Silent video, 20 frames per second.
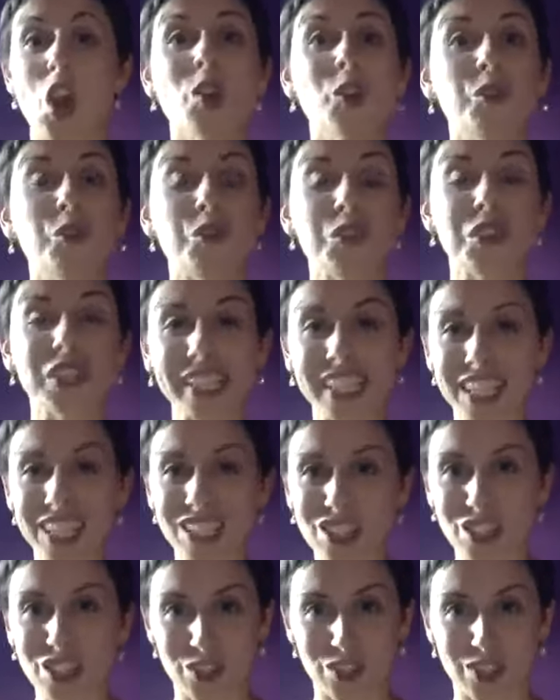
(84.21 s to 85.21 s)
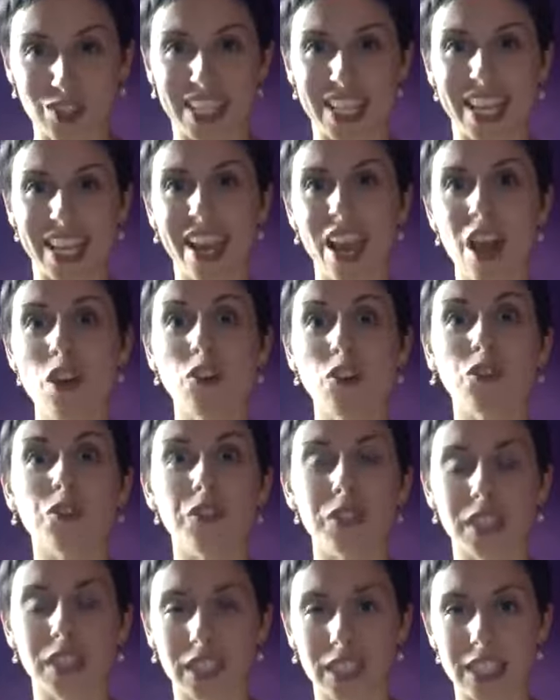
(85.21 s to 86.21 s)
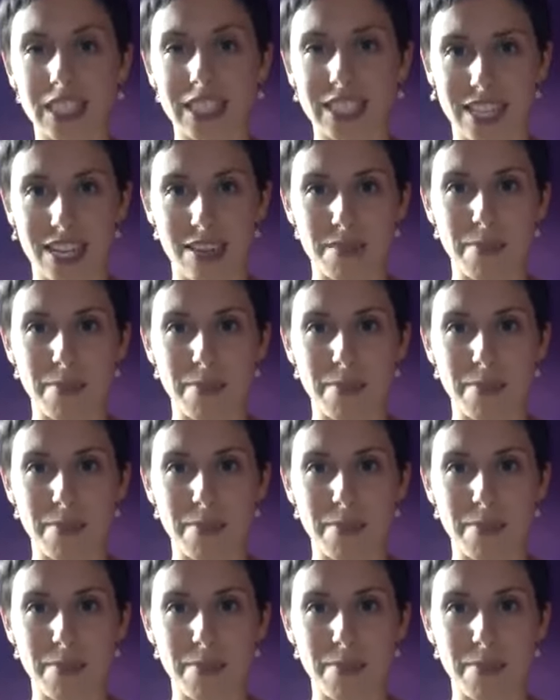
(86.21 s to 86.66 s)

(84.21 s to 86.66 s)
really juicy, really deep,